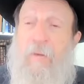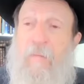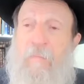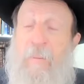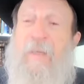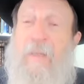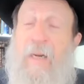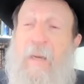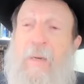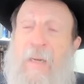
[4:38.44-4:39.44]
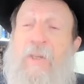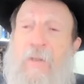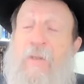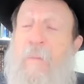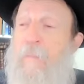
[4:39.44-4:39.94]
there of big
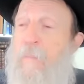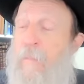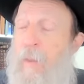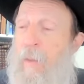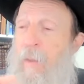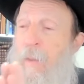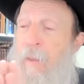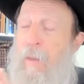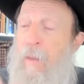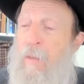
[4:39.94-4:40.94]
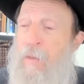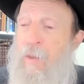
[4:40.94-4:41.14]
denominations. And